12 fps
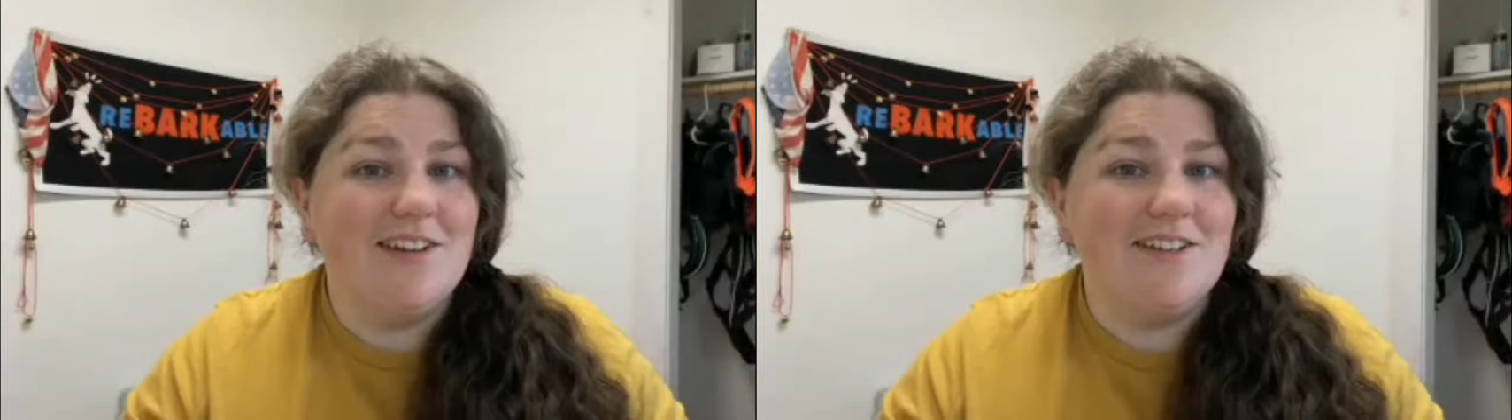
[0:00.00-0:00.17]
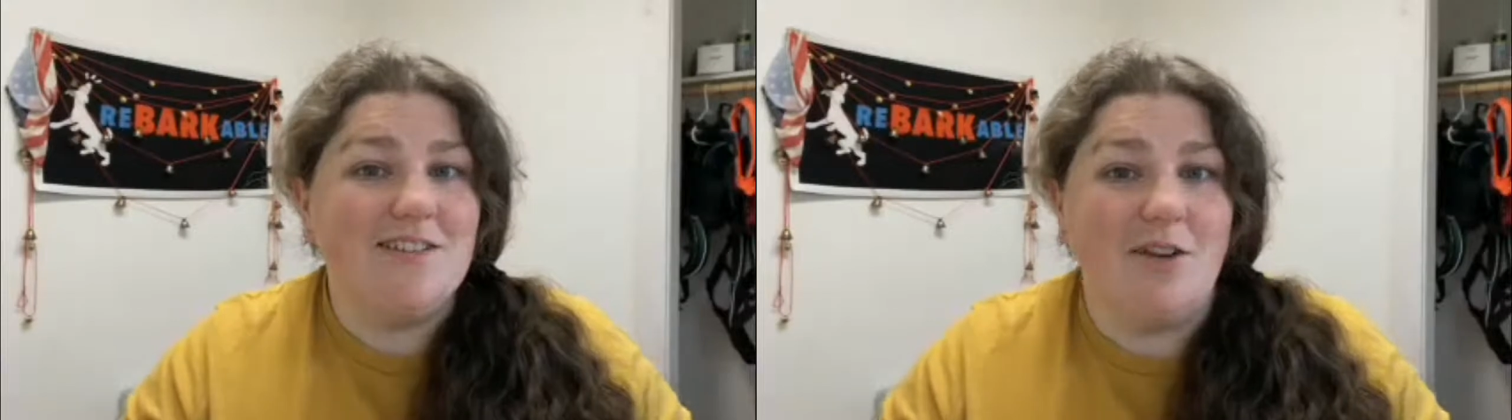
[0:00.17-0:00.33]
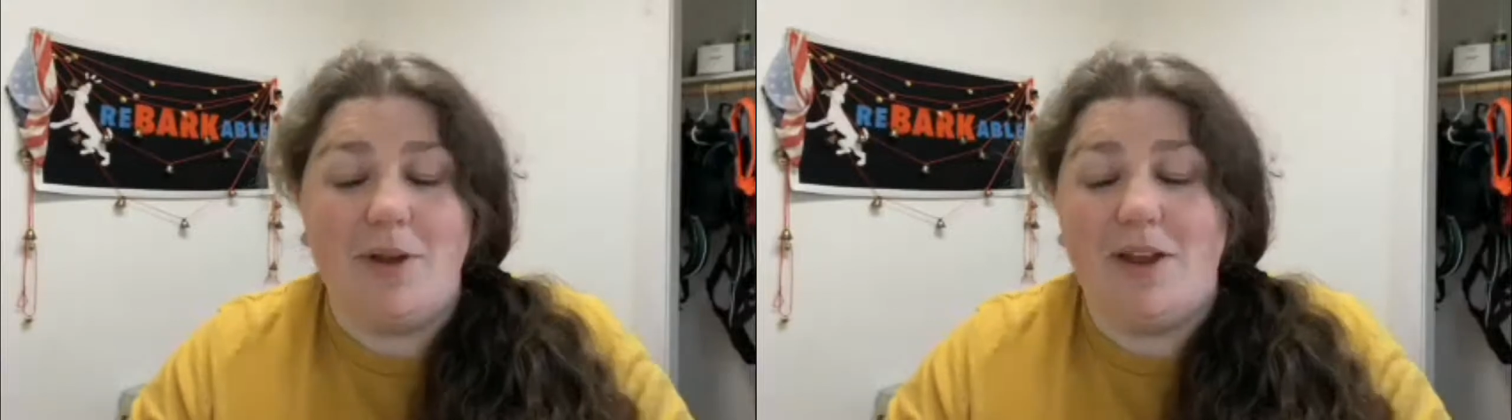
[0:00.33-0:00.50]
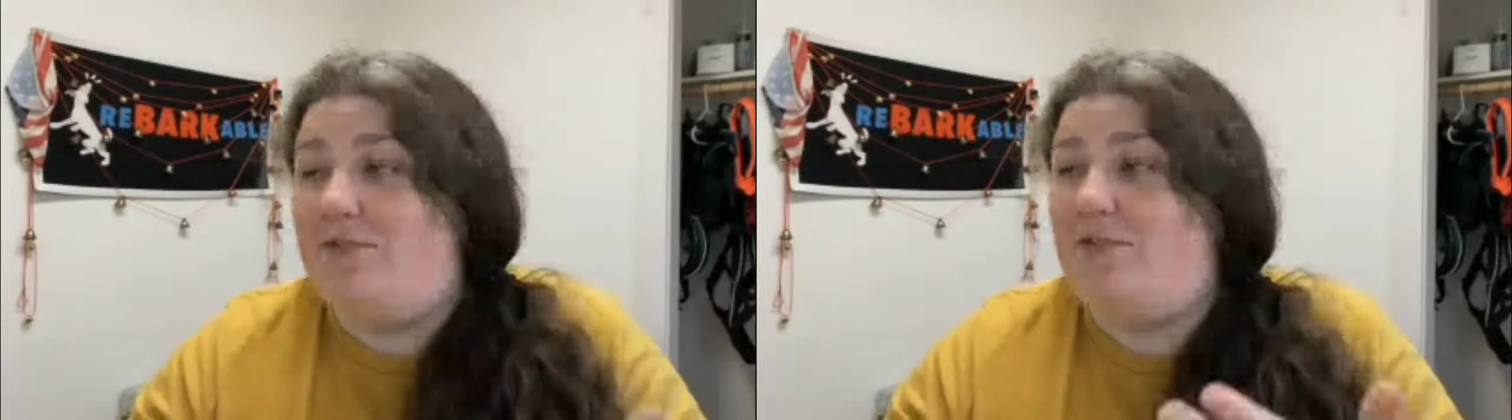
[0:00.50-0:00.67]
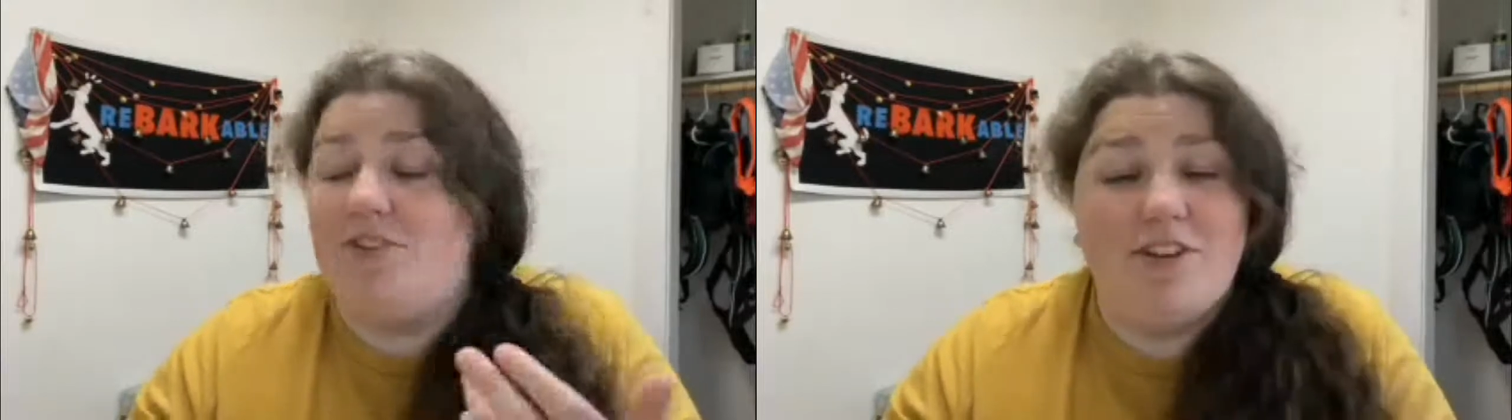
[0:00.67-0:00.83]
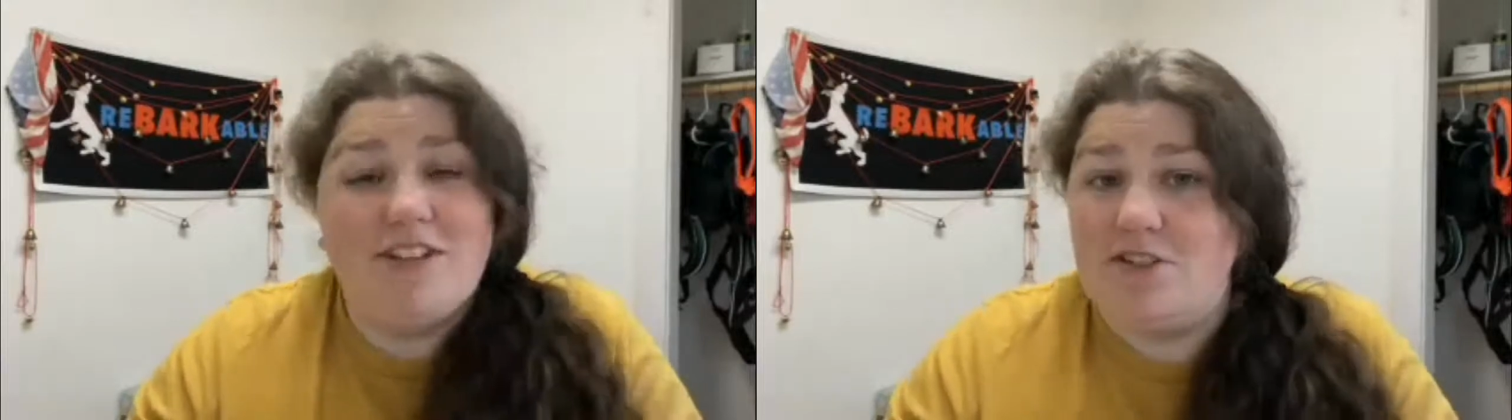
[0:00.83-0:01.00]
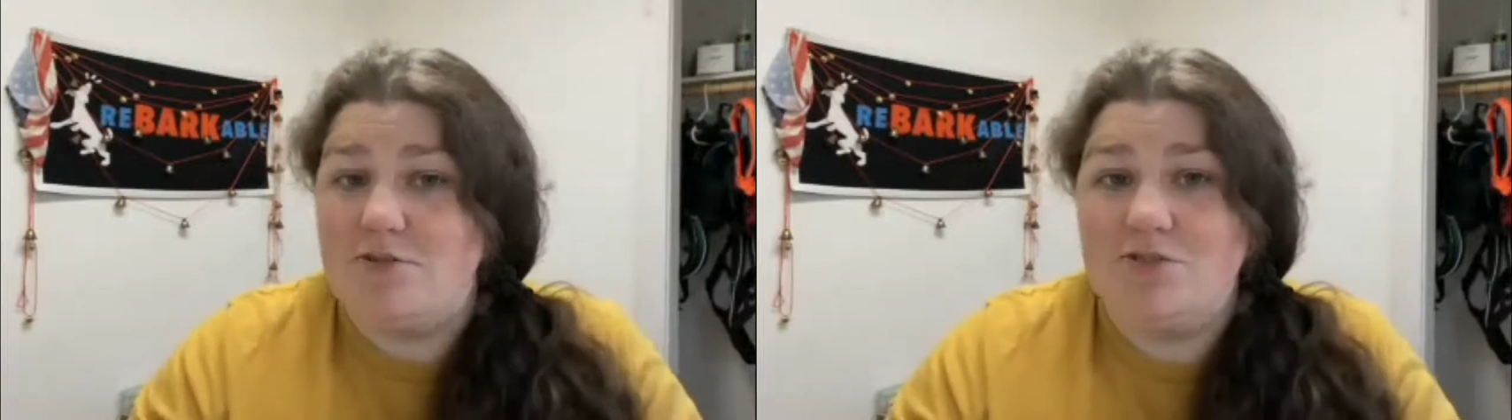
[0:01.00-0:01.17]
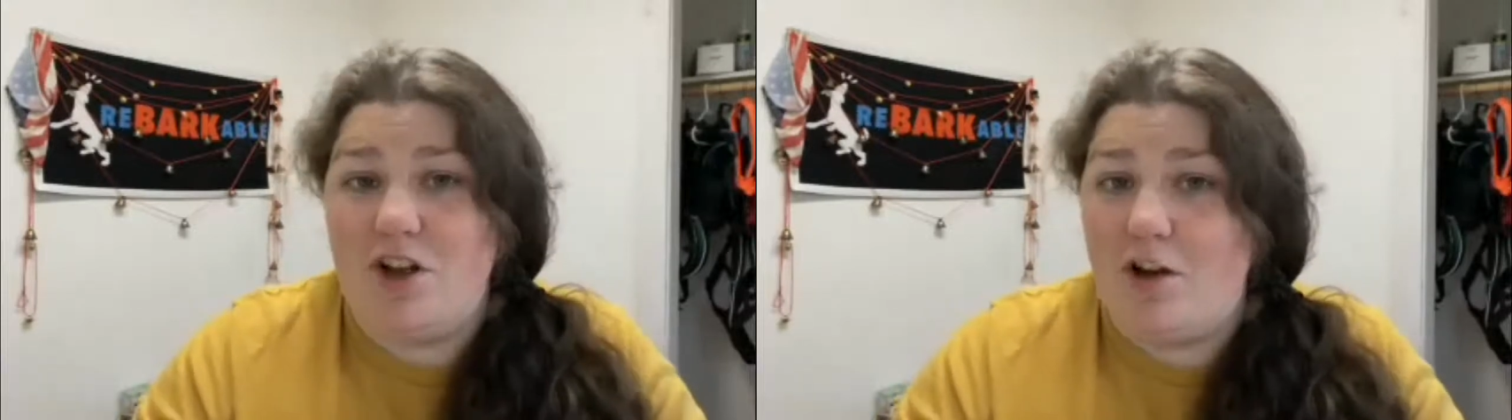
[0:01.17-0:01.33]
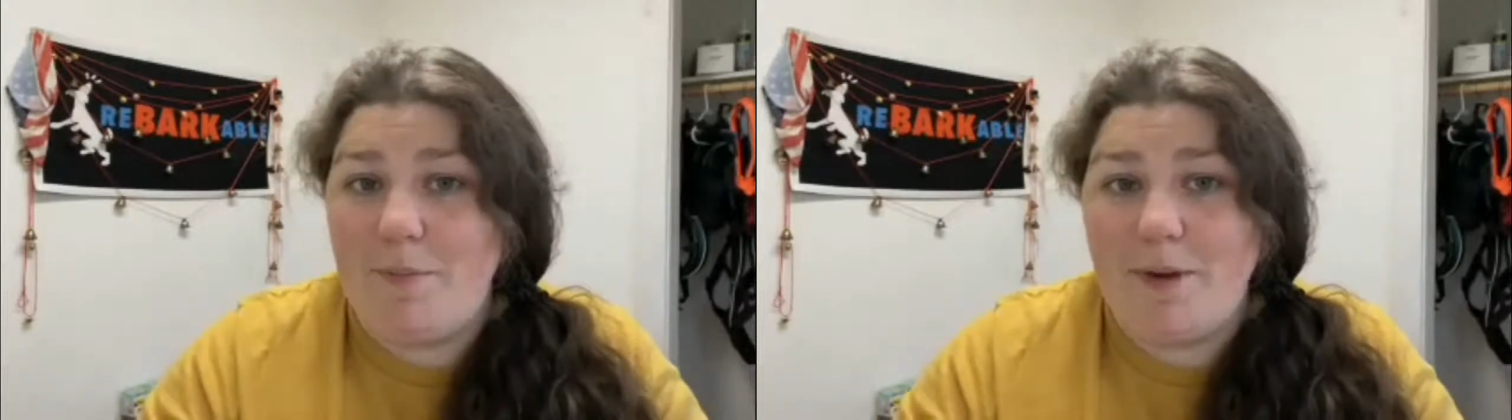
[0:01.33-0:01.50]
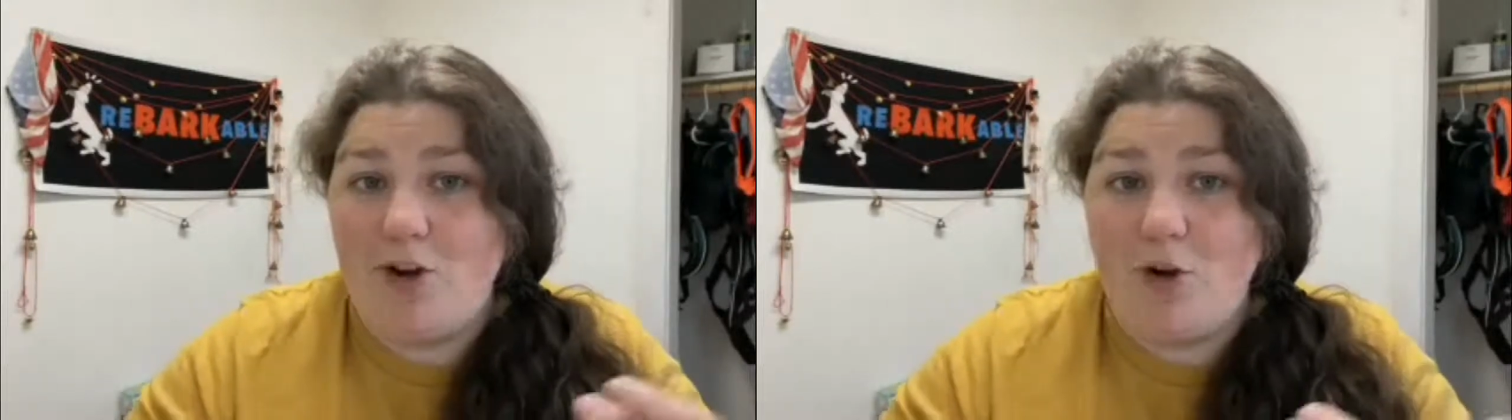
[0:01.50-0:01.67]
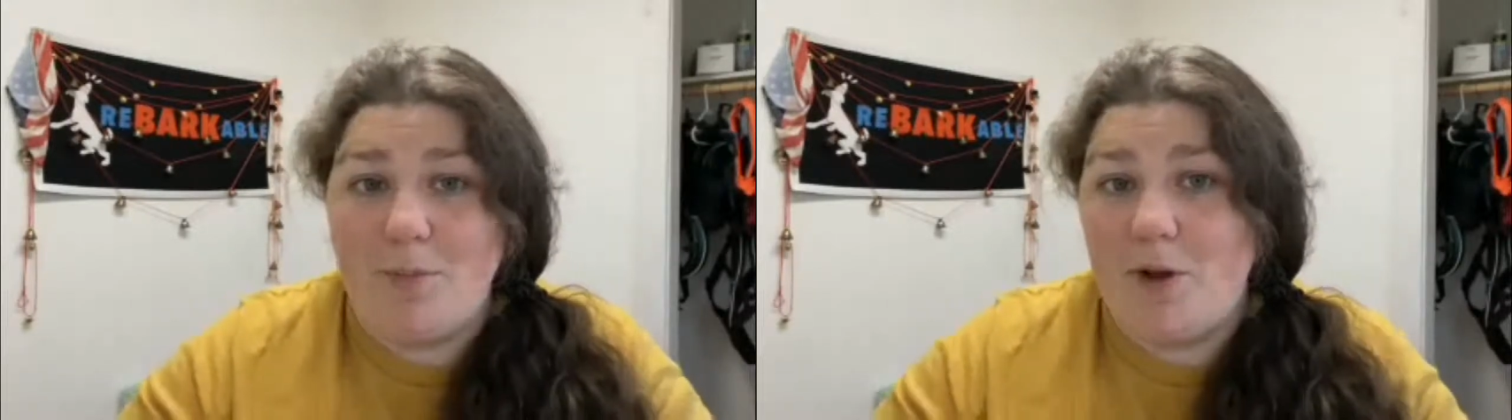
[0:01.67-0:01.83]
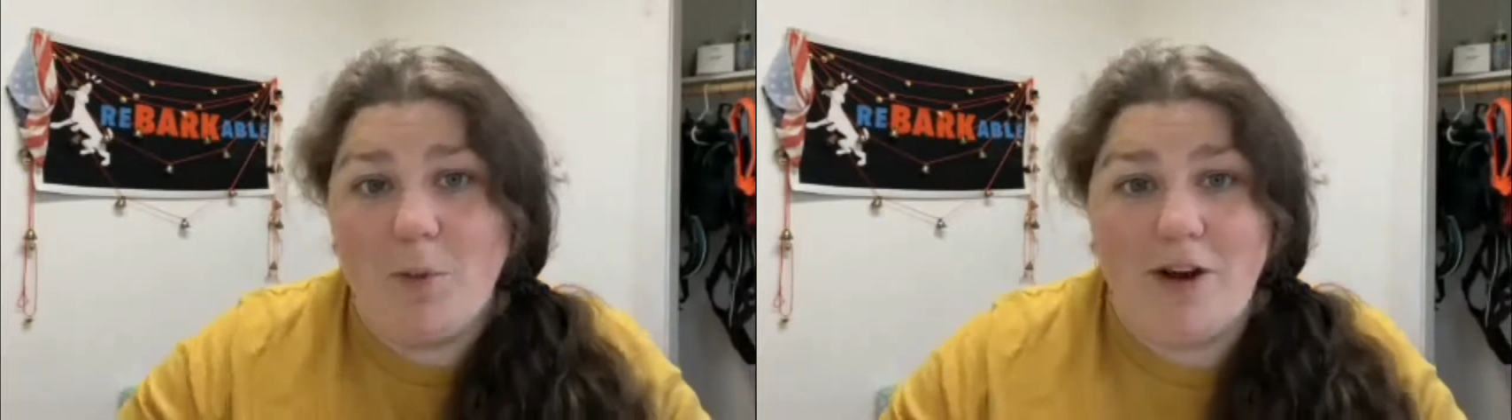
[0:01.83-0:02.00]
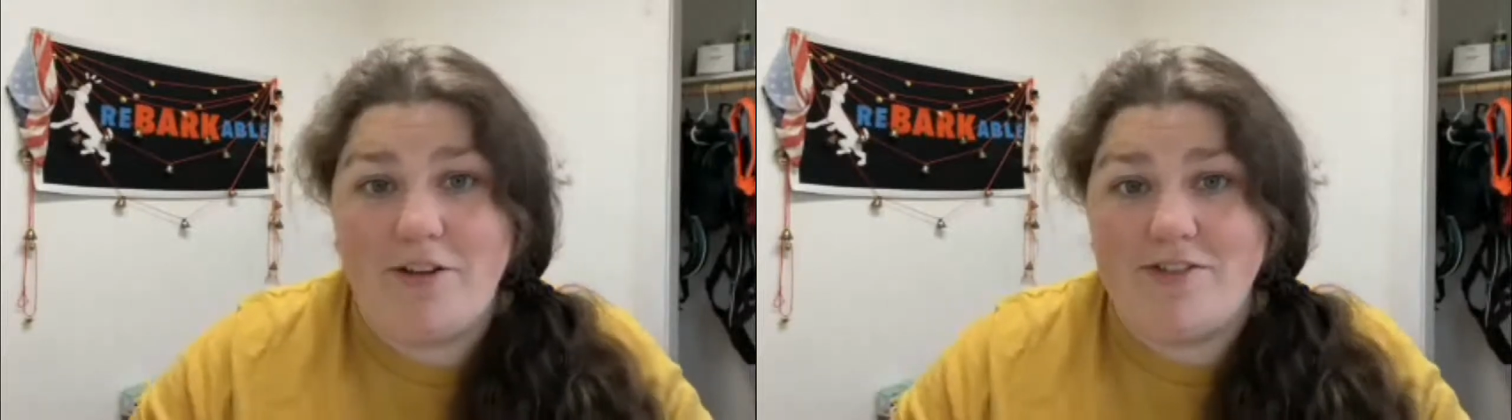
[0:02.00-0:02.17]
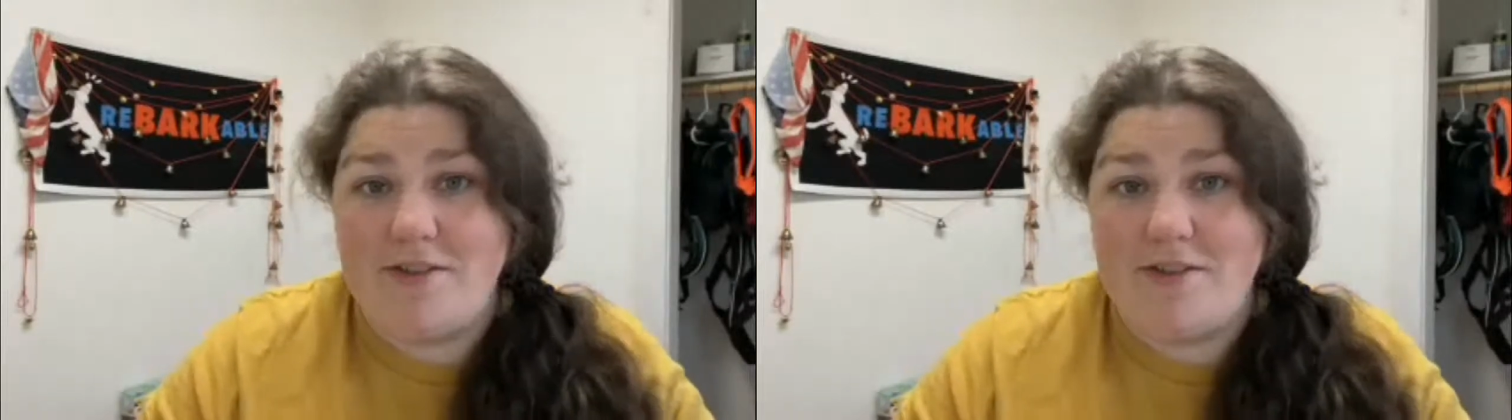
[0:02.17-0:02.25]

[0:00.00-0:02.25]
So even the rescue staff may not be aware of